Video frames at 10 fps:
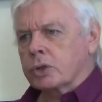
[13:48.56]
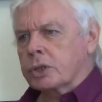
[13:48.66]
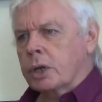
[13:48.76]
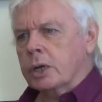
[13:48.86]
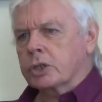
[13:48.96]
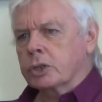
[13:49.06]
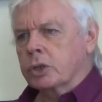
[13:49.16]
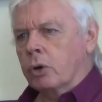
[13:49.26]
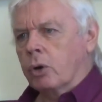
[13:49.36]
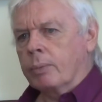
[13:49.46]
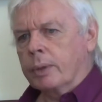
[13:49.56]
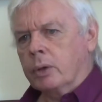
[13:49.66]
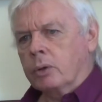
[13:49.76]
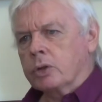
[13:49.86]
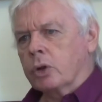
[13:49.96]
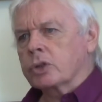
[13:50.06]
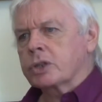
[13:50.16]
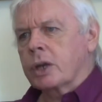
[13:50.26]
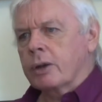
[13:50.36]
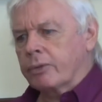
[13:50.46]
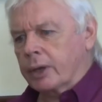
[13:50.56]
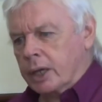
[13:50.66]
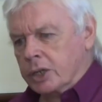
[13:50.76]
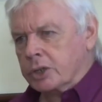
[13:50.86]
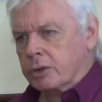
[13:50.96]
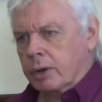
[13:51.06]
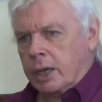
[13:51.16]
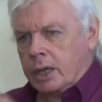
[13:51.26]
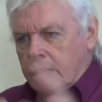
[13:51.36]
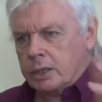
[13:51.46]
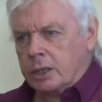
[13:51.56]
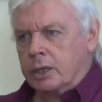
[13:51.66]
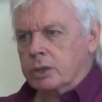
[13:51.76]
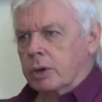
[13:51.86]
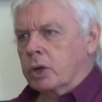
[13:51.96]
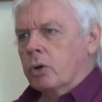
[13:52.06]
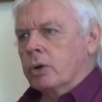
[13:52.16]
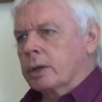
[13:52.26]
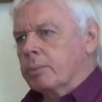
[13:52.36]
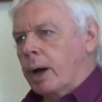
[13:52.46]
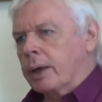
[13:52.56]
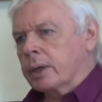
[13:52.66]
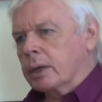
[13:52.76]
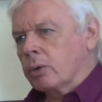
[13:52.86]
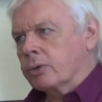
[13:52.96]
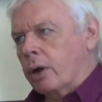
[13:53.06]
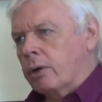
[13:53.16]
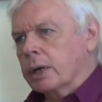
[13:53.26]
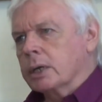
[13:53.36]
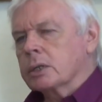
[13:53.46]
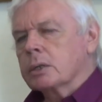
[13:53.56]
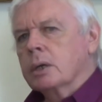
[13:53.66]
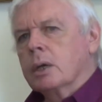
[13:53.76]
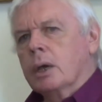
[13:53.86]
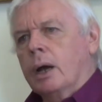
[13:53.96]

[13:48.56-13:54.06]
searching your surfing history is recorded by the authorities.